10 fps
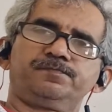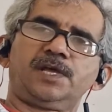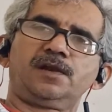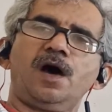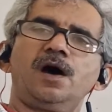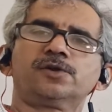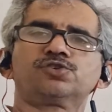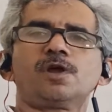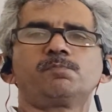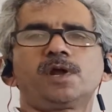The
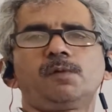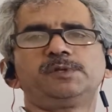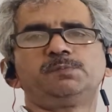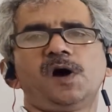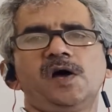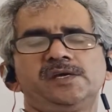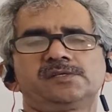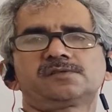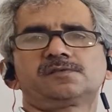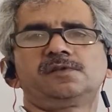large number of the
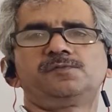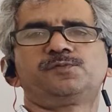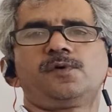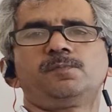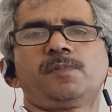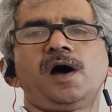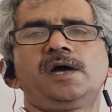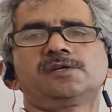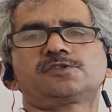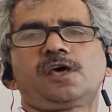
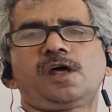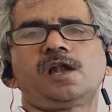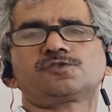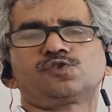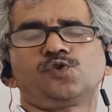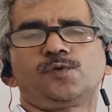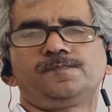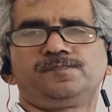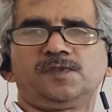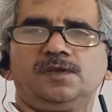buyers are also